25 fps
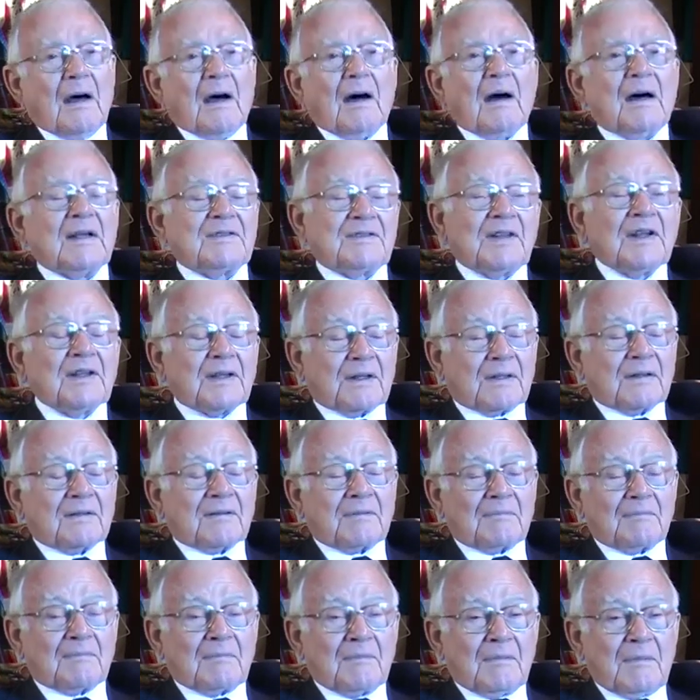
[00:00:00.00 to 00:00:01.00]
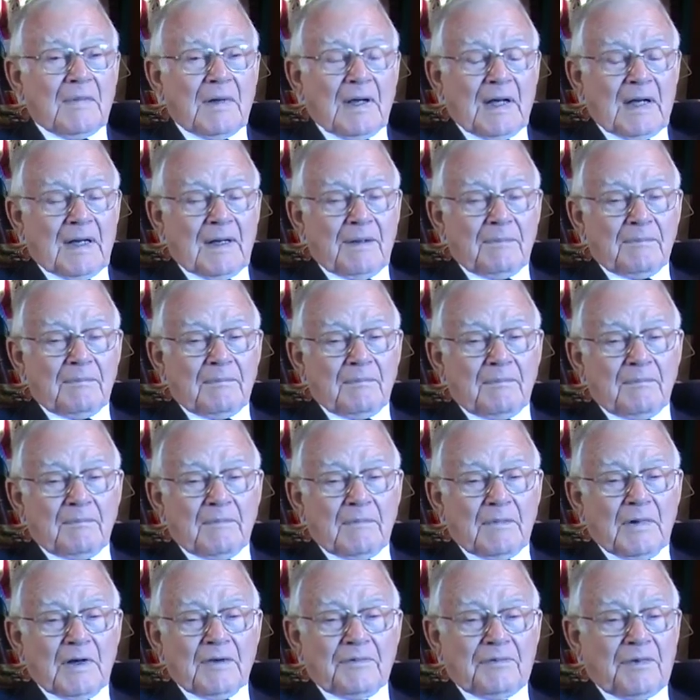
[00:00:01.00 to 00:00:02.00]
I didn't.
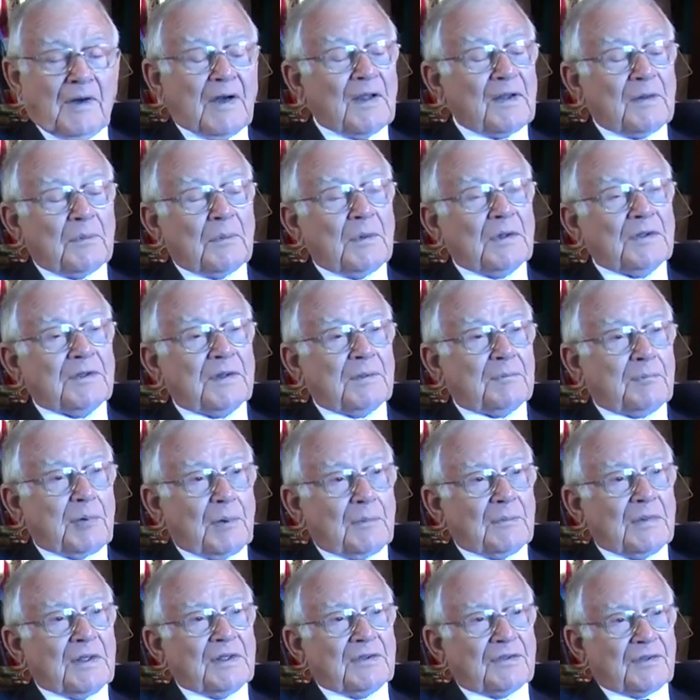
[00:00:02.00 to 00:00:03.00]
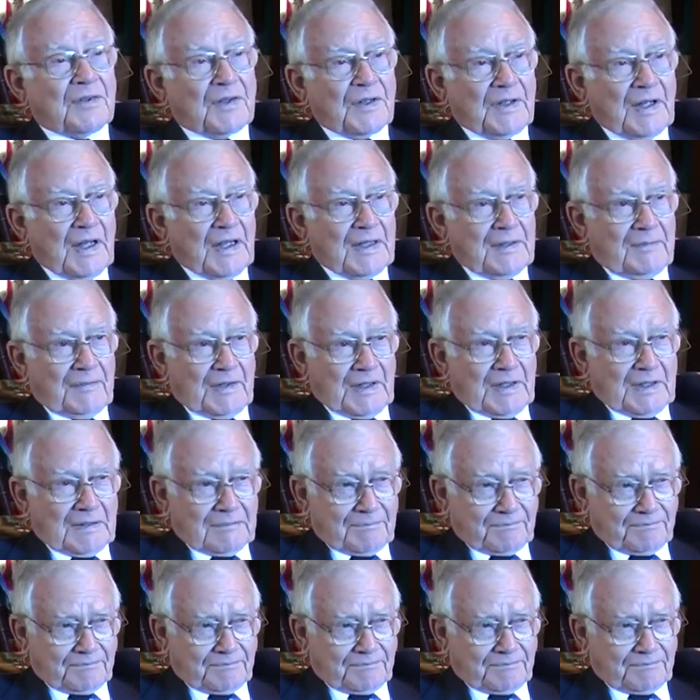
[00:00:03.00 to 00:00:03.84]
My father wanted to put me into the Navy.